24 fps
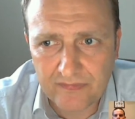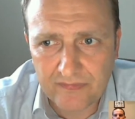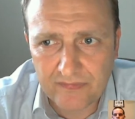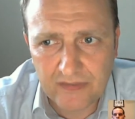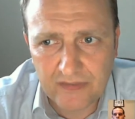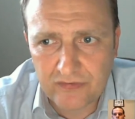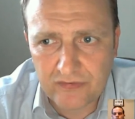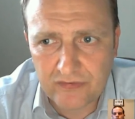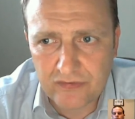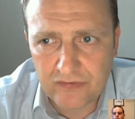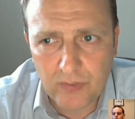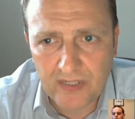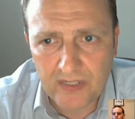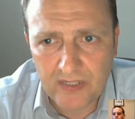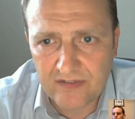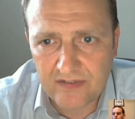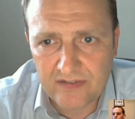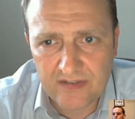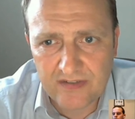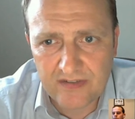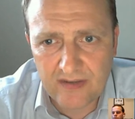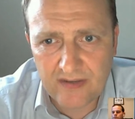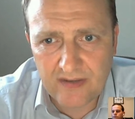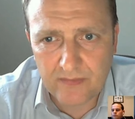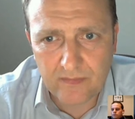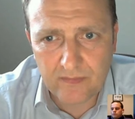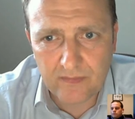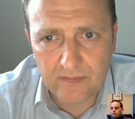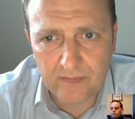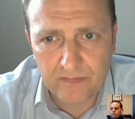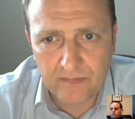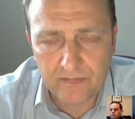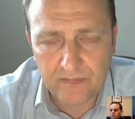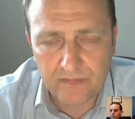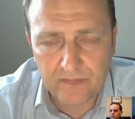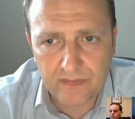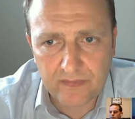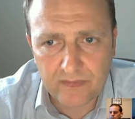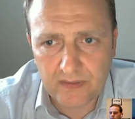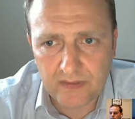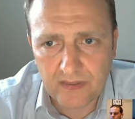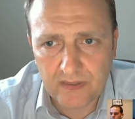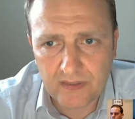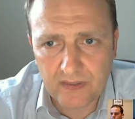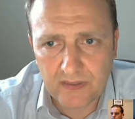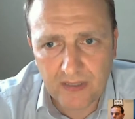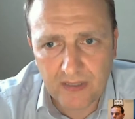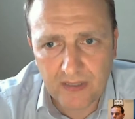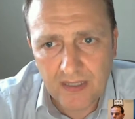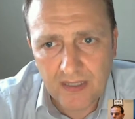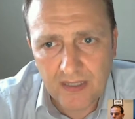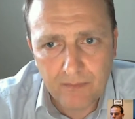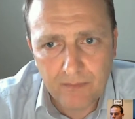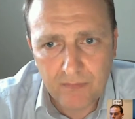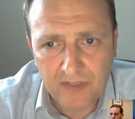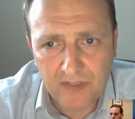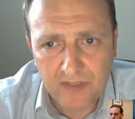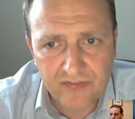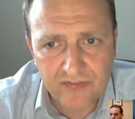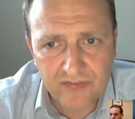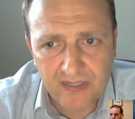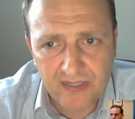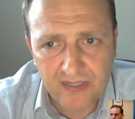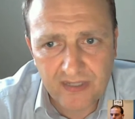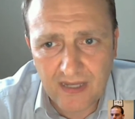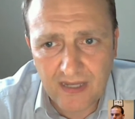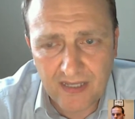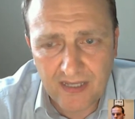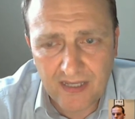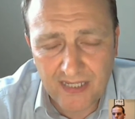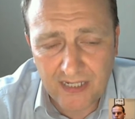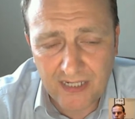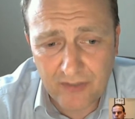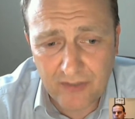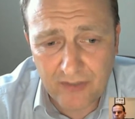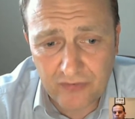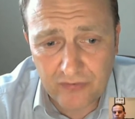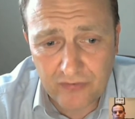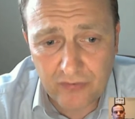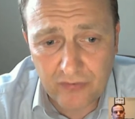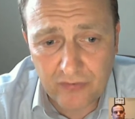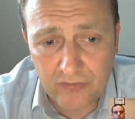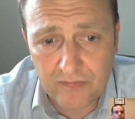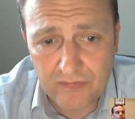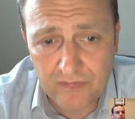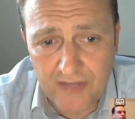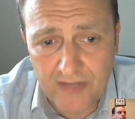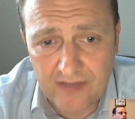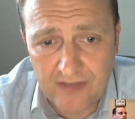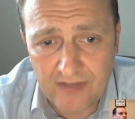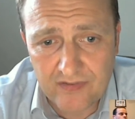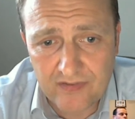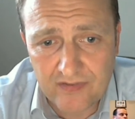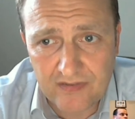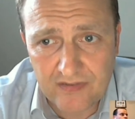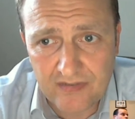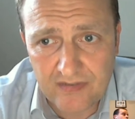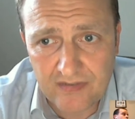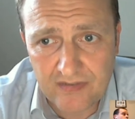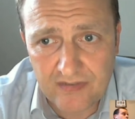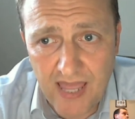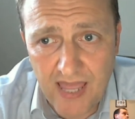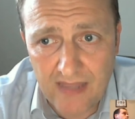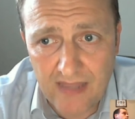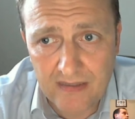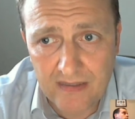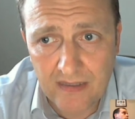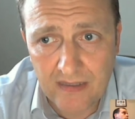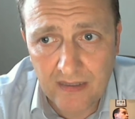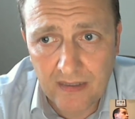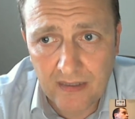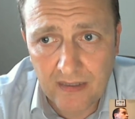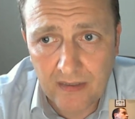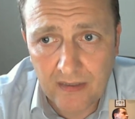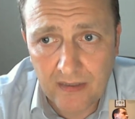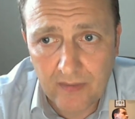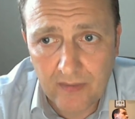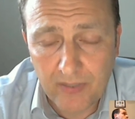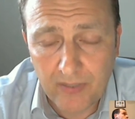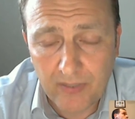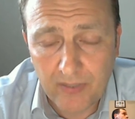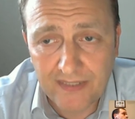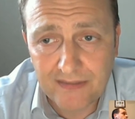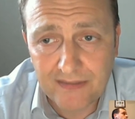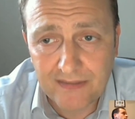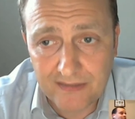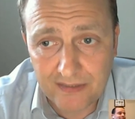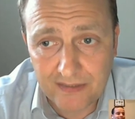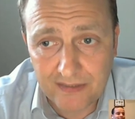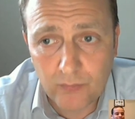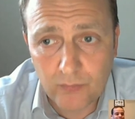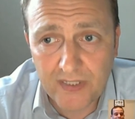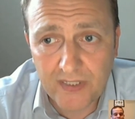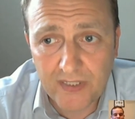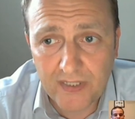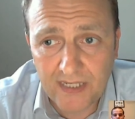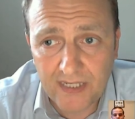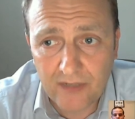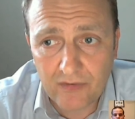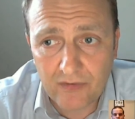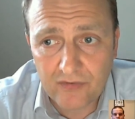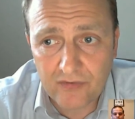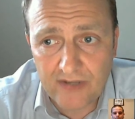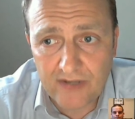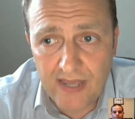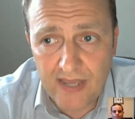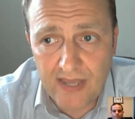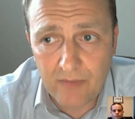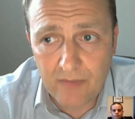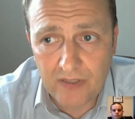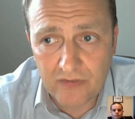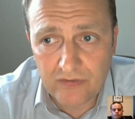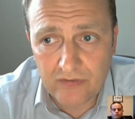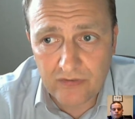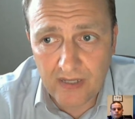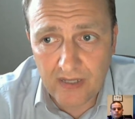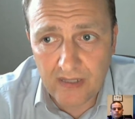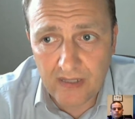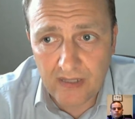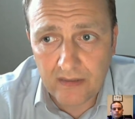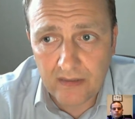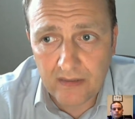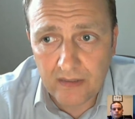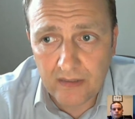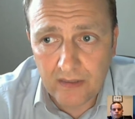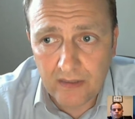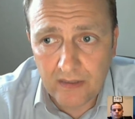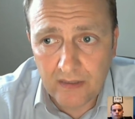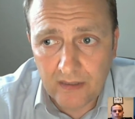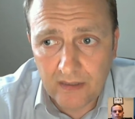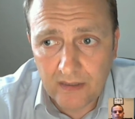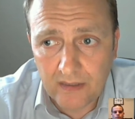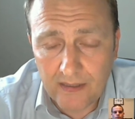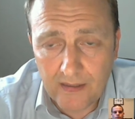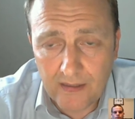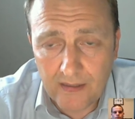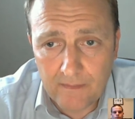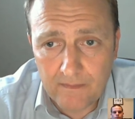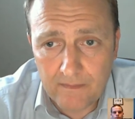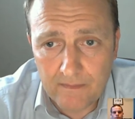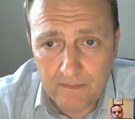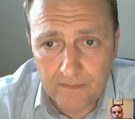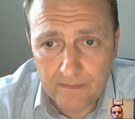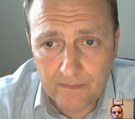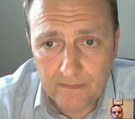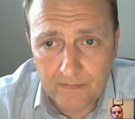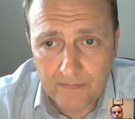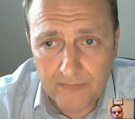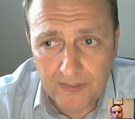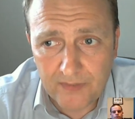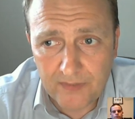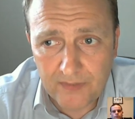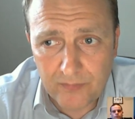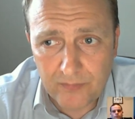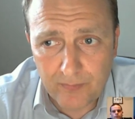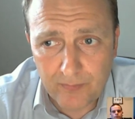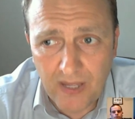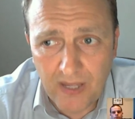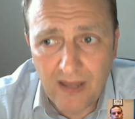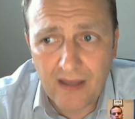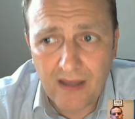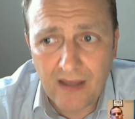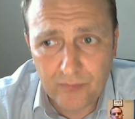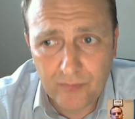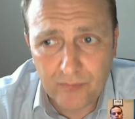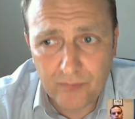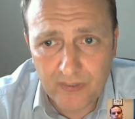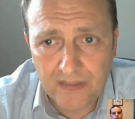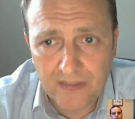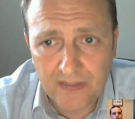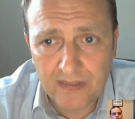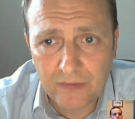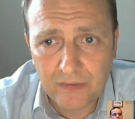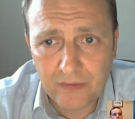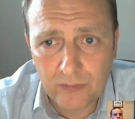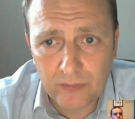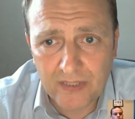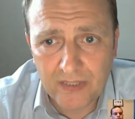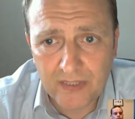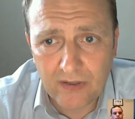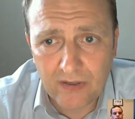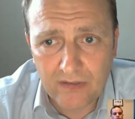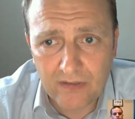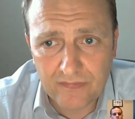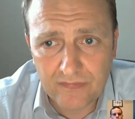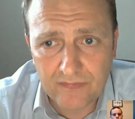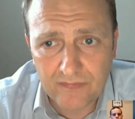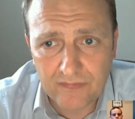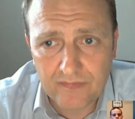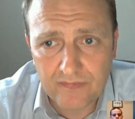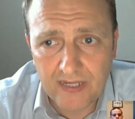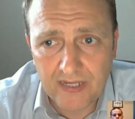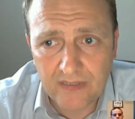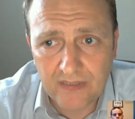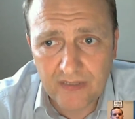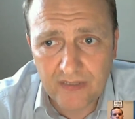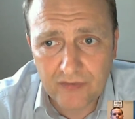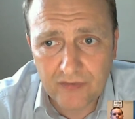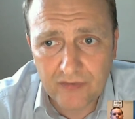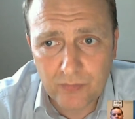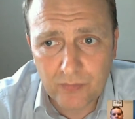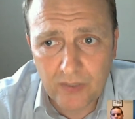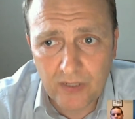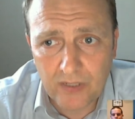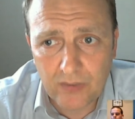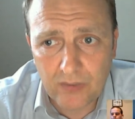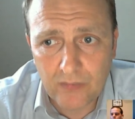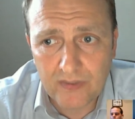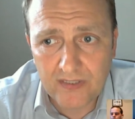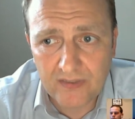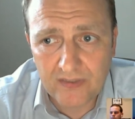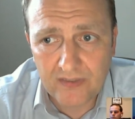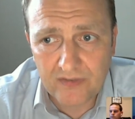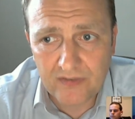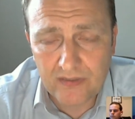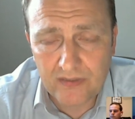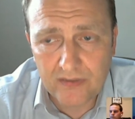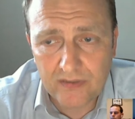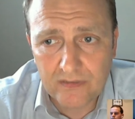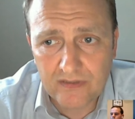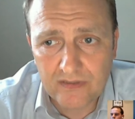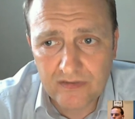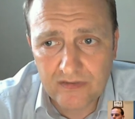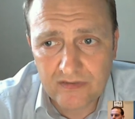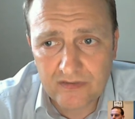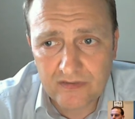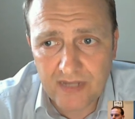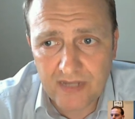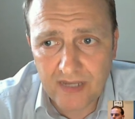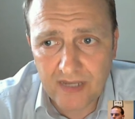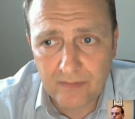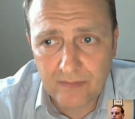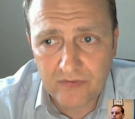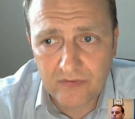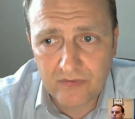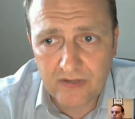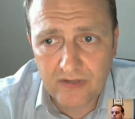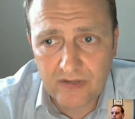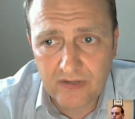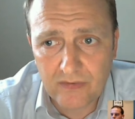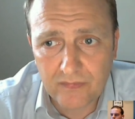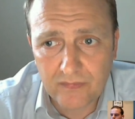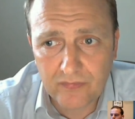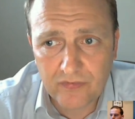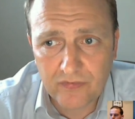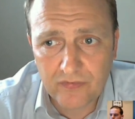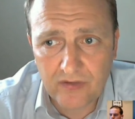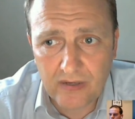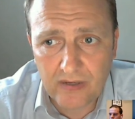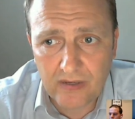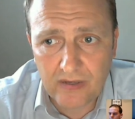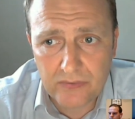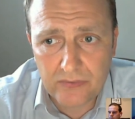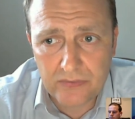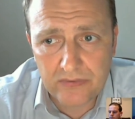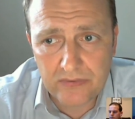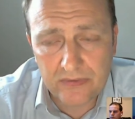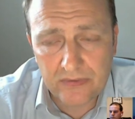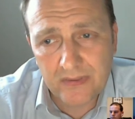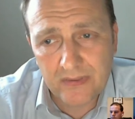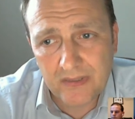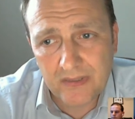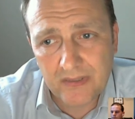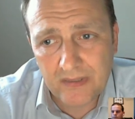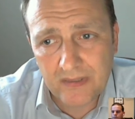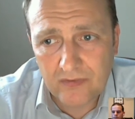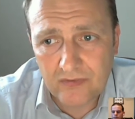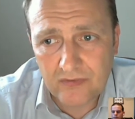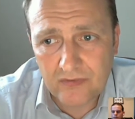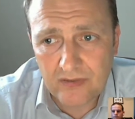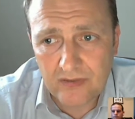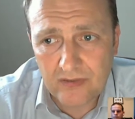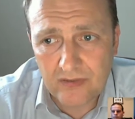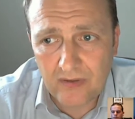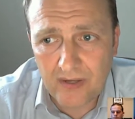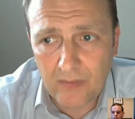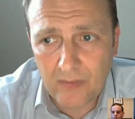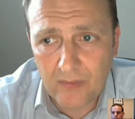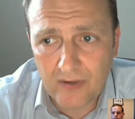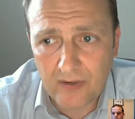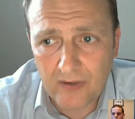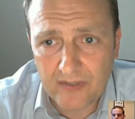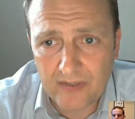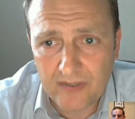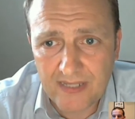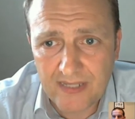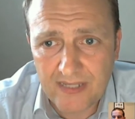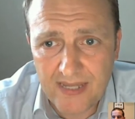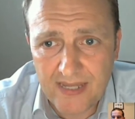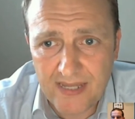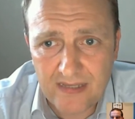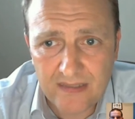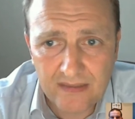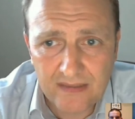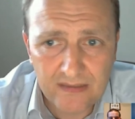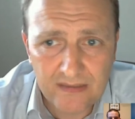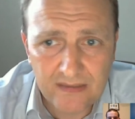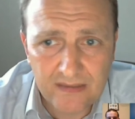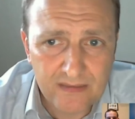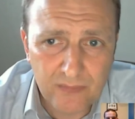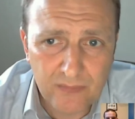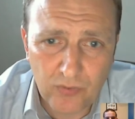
I finished 27th. Missed the cut here in 2010, but he did win here as an amateur. His putter's been a little bit off of late as well, and he's alluded to that himself, so slight worry there.